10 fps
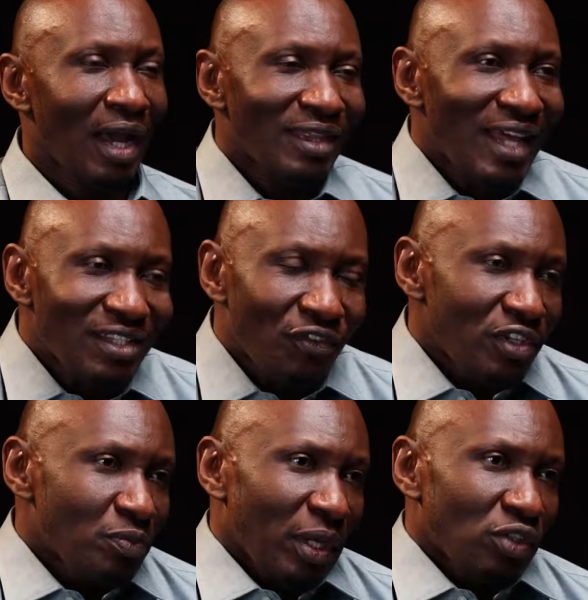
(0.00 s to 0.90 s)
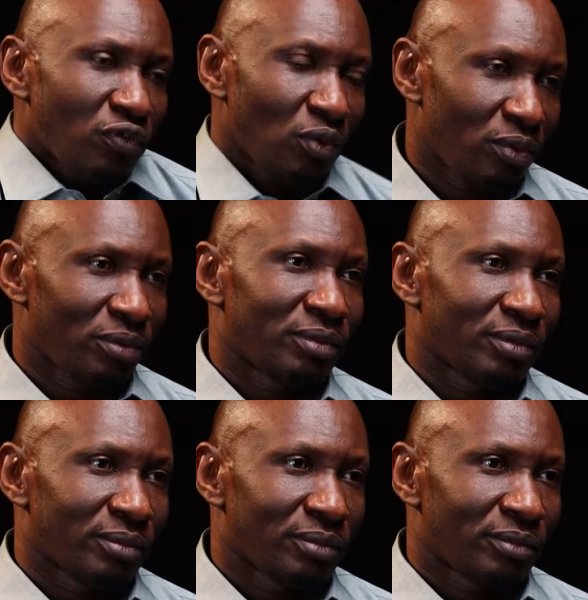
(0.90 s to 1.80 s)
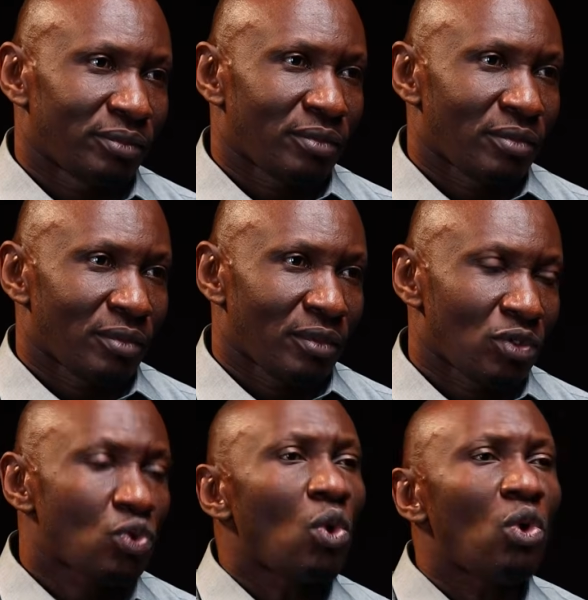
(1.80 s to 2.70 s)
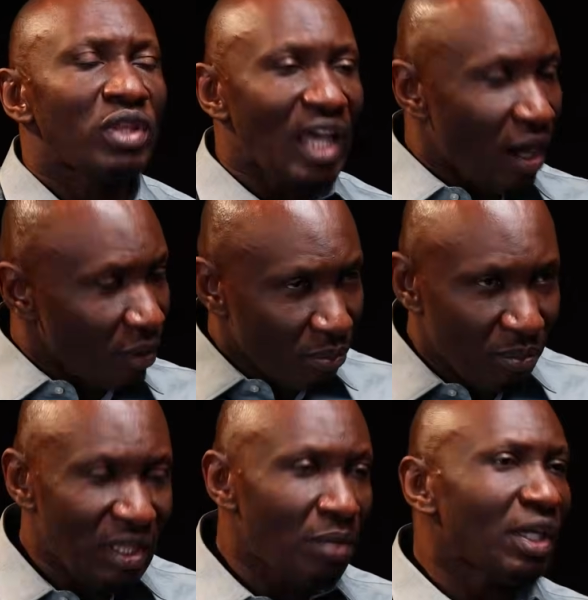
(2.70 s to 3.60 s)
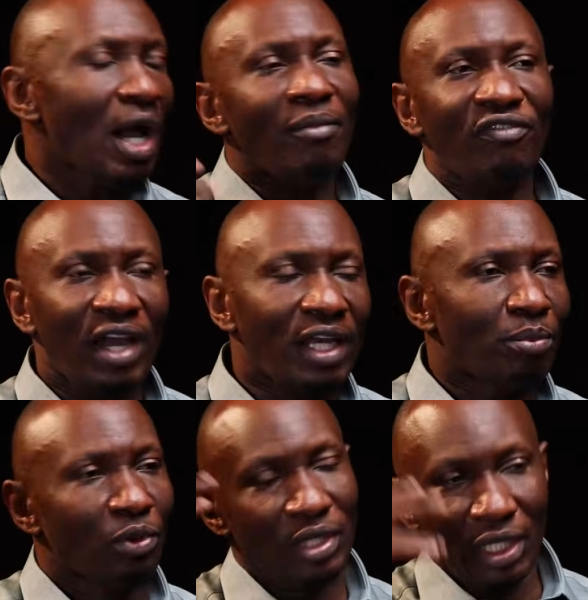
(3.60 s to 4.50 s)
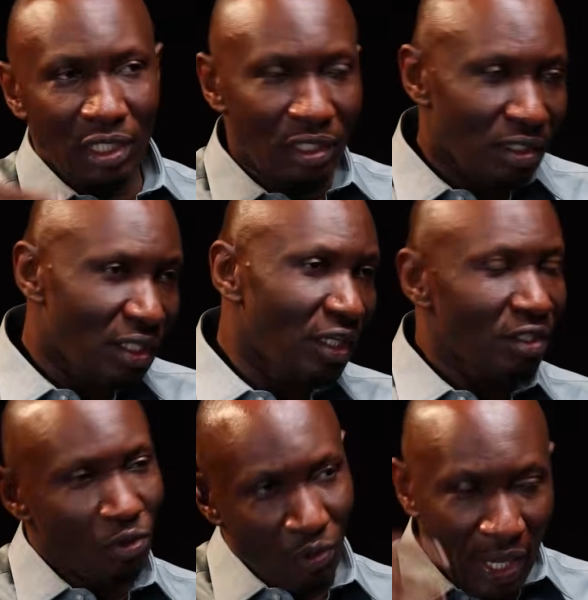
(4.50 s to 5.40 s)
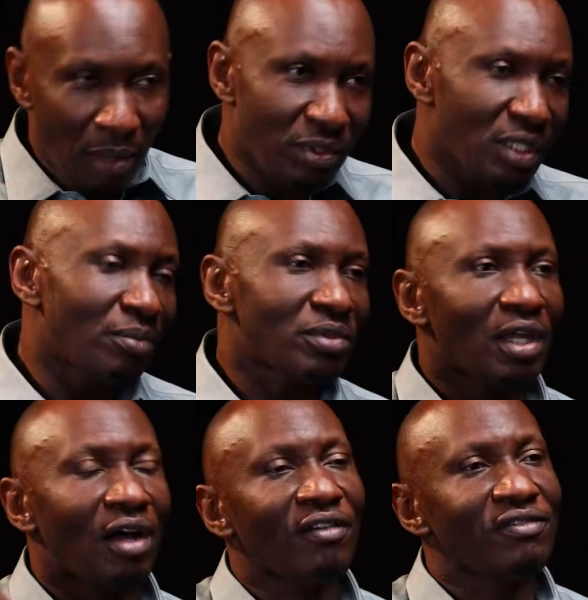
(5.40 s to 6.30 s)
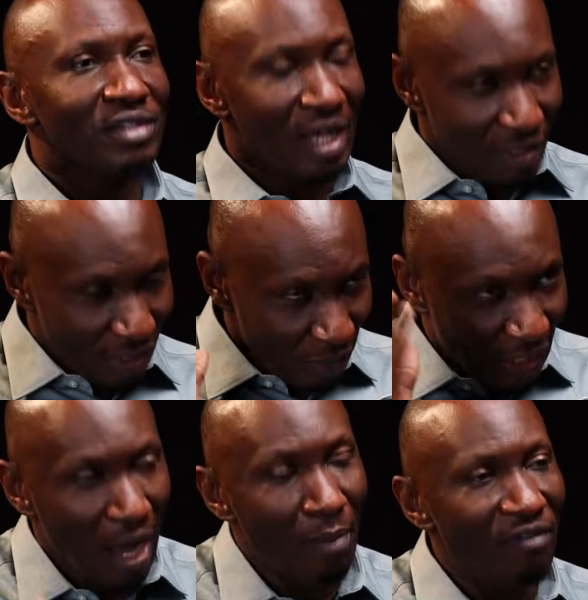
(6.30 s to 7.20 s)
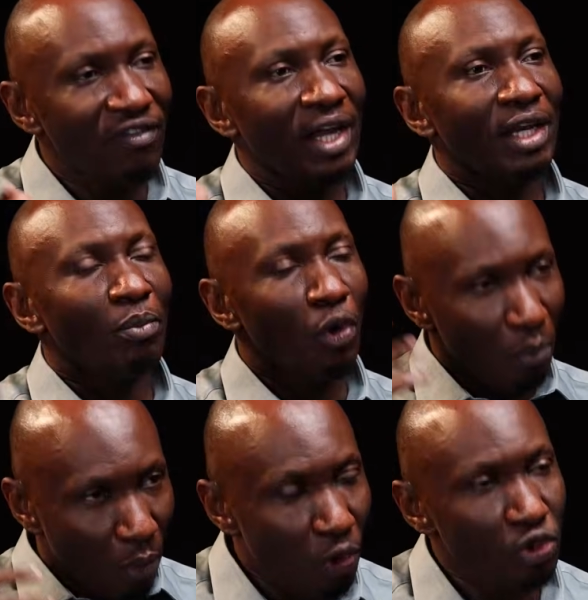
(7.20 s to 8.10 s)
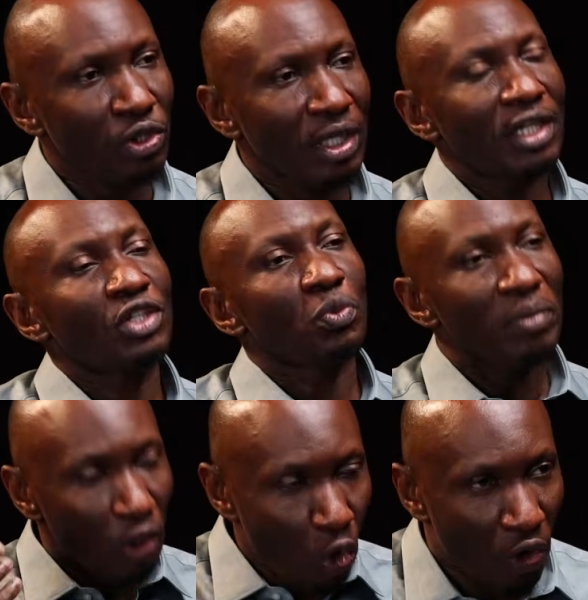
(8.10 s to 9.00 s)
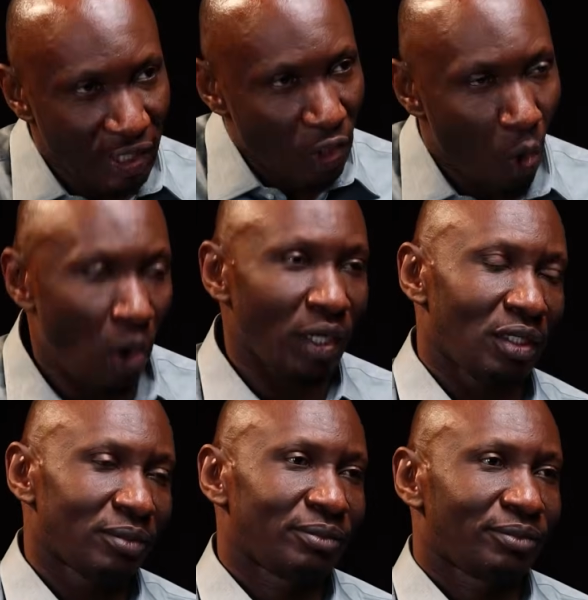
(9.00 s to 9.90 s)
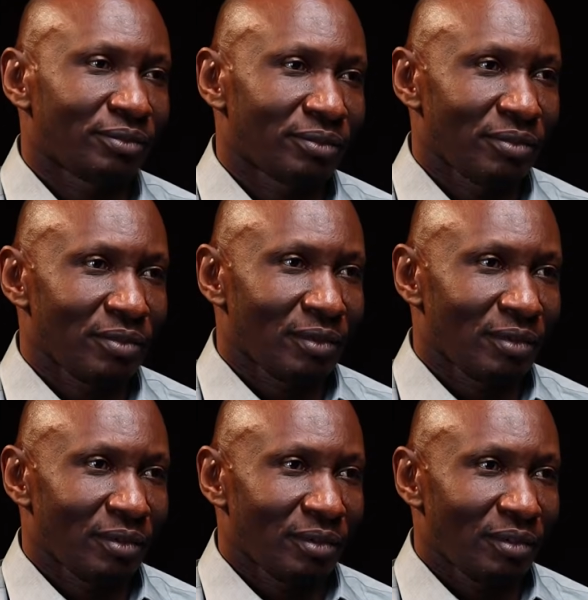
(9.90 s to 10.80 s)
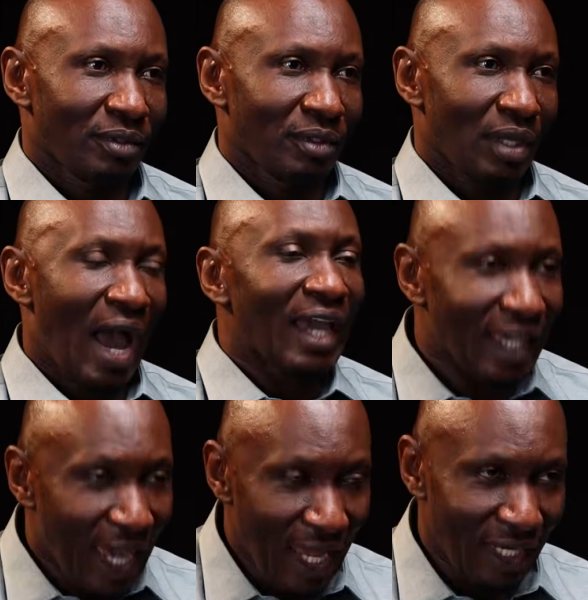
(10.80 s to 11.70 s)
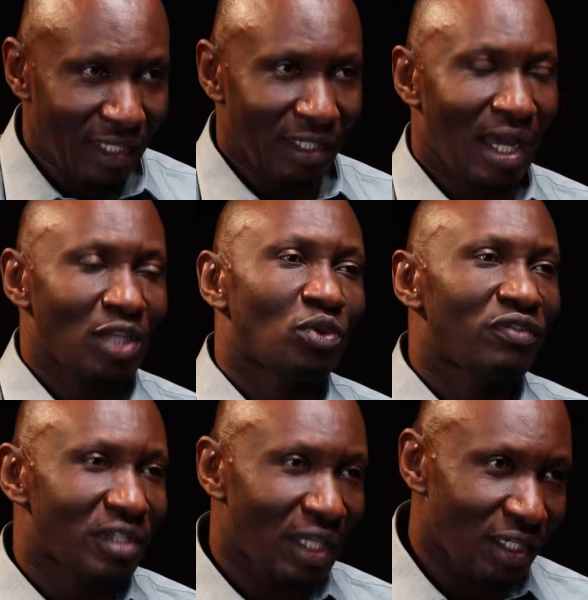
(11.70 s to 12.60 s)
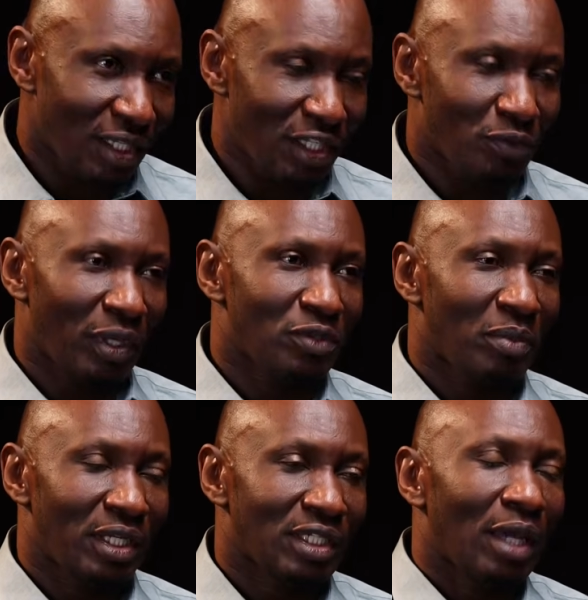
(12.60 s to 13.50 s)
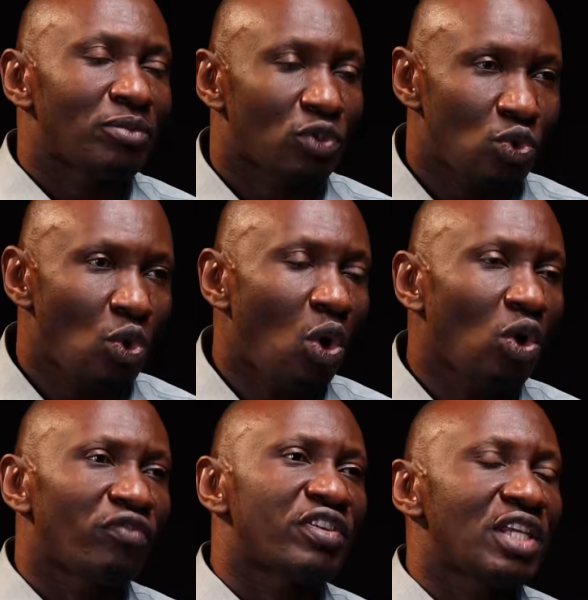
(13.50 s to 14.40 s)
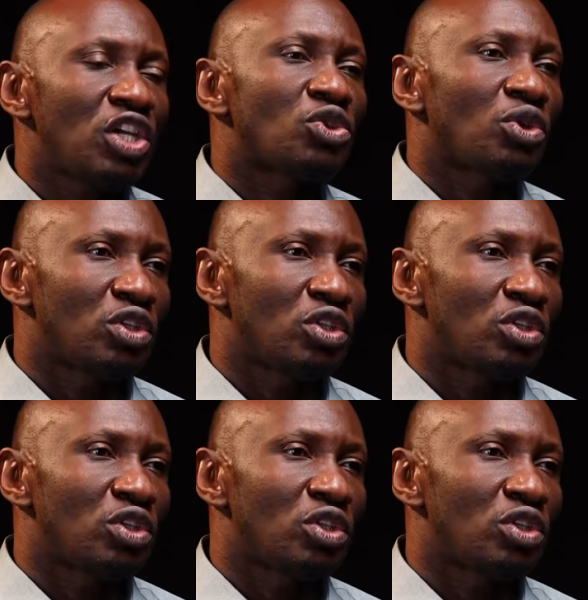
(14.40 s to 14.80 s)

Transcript: That's respectful. So they become available. They empty themselves and they become available emotionally to be loaded on. Again, as we've said in this space many times, no conversation